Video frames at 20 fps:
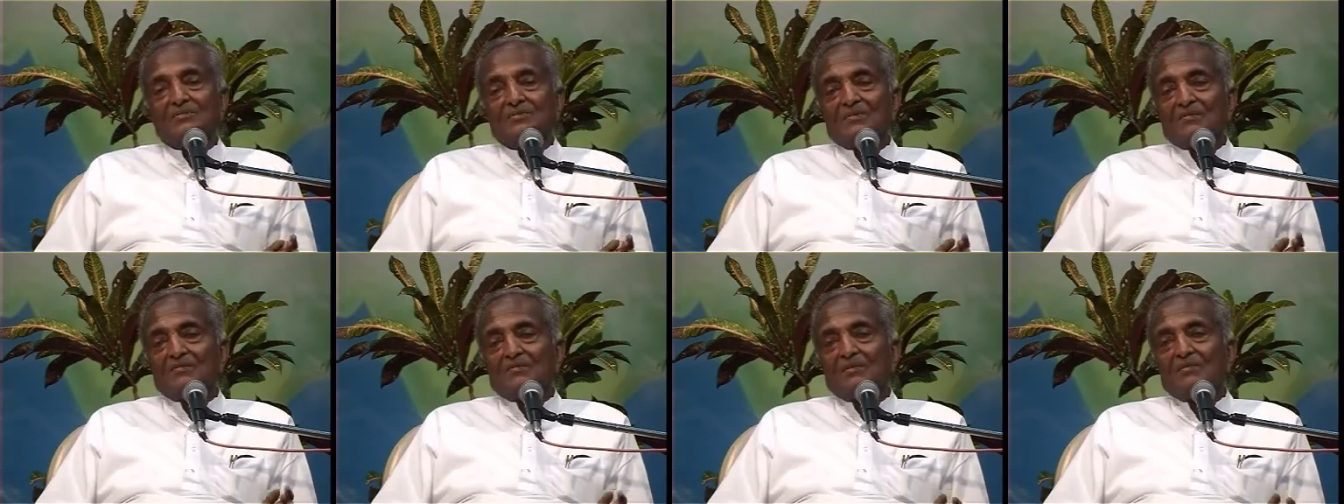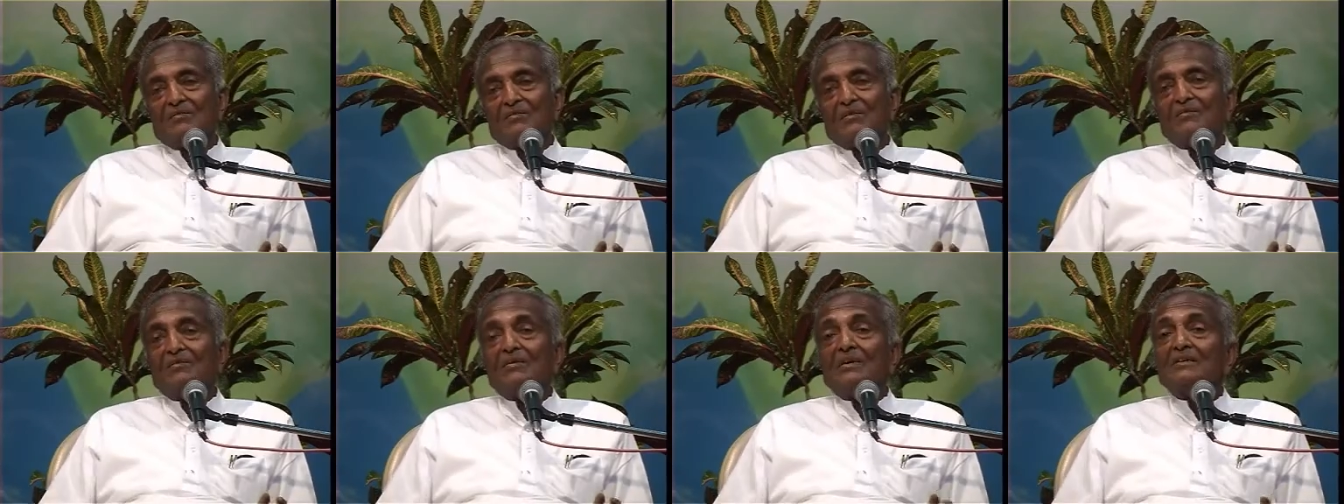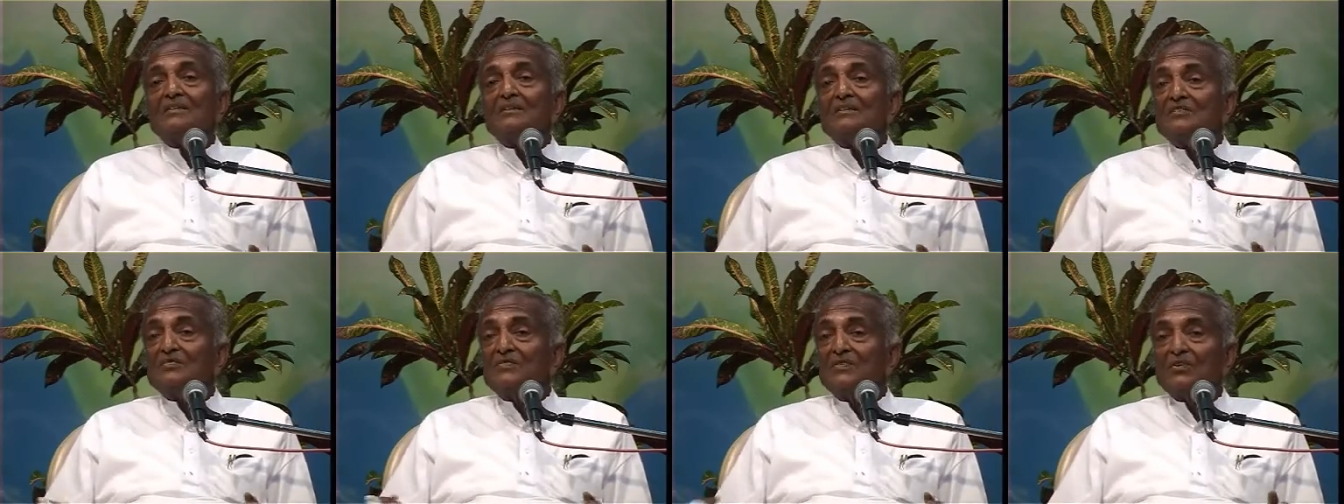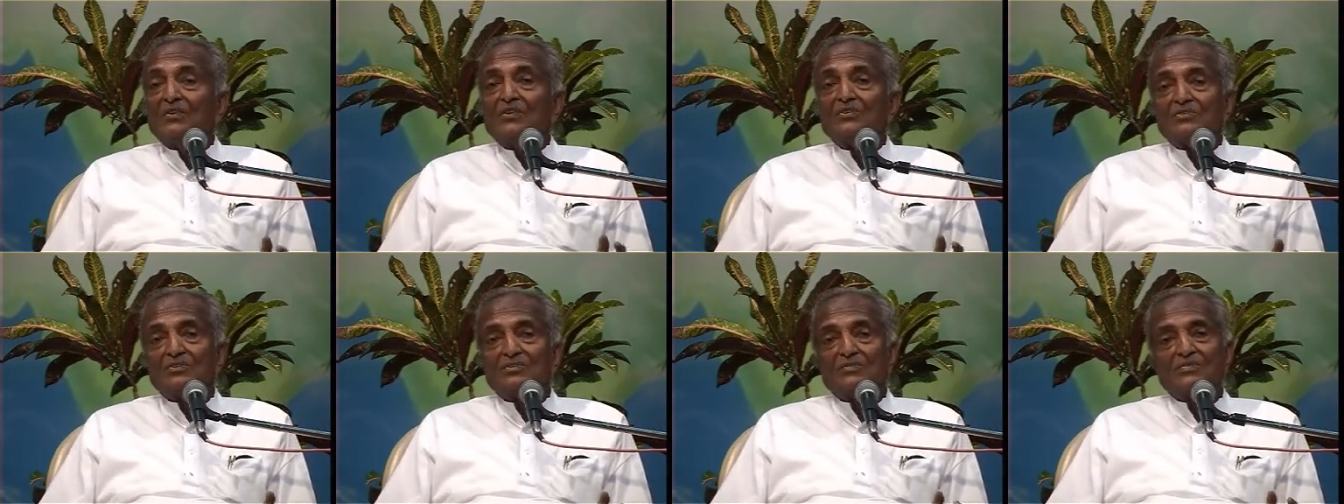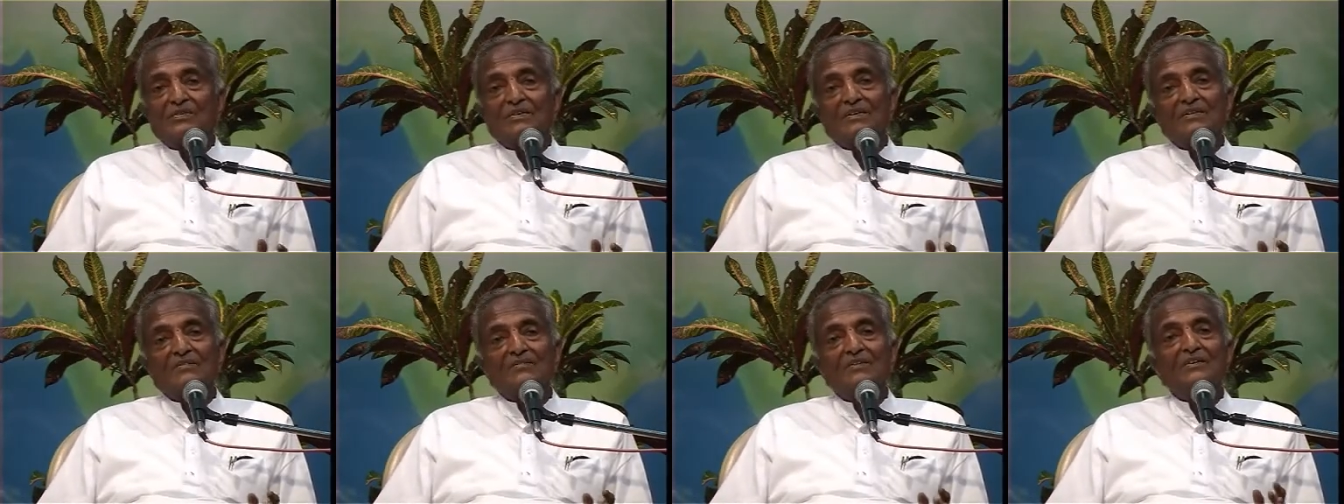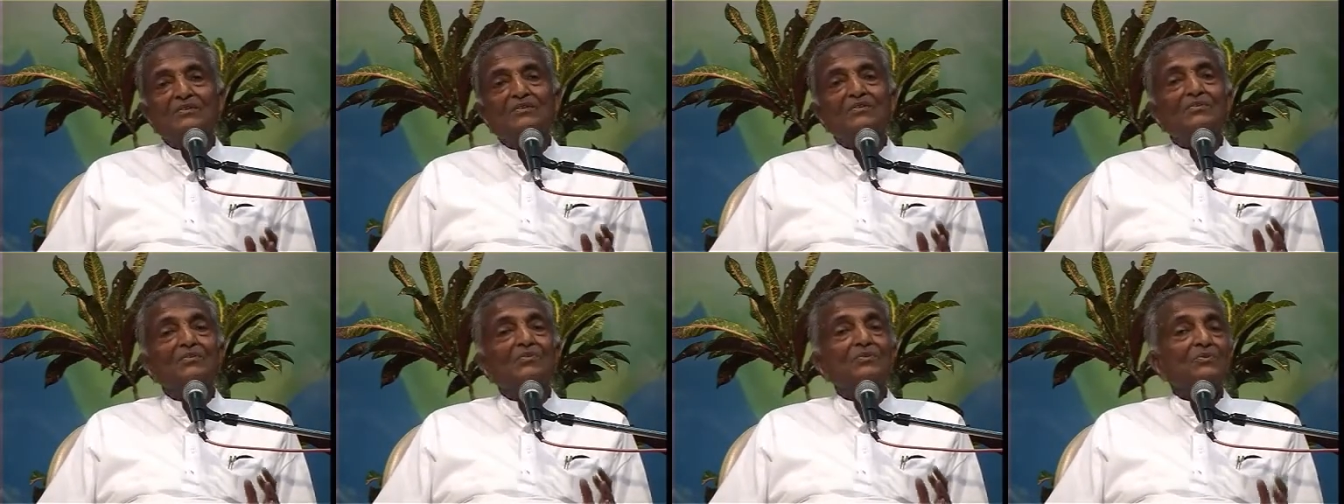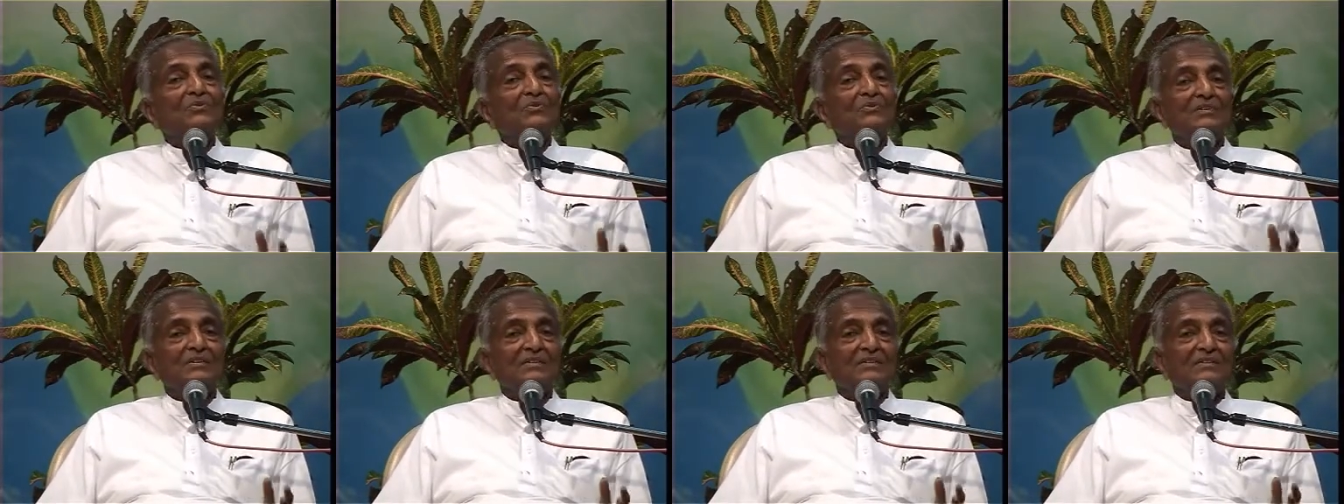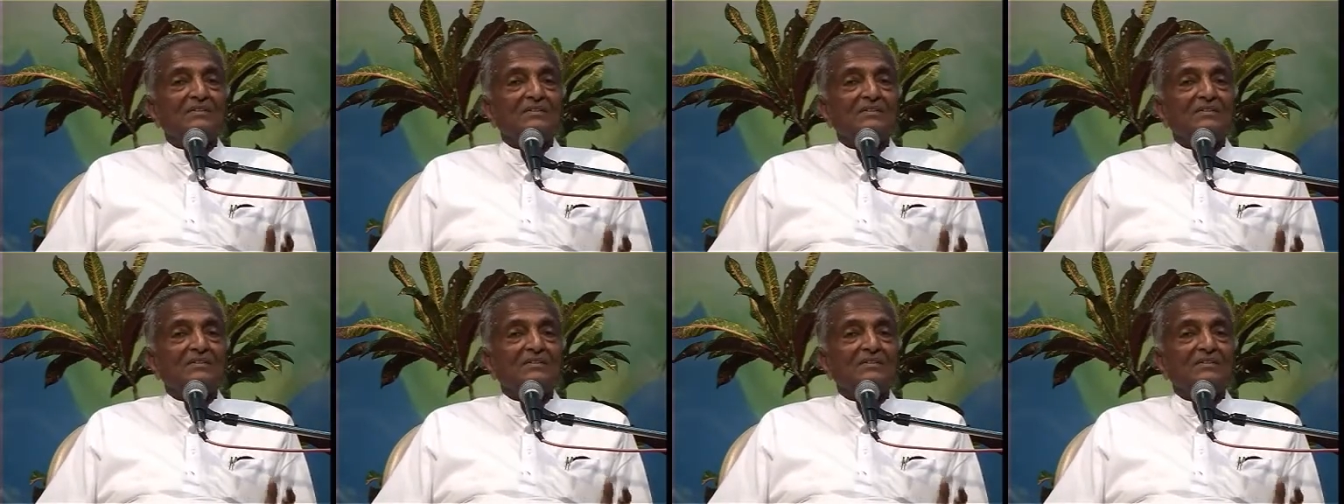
Brahma Baba and this philosophy, went to court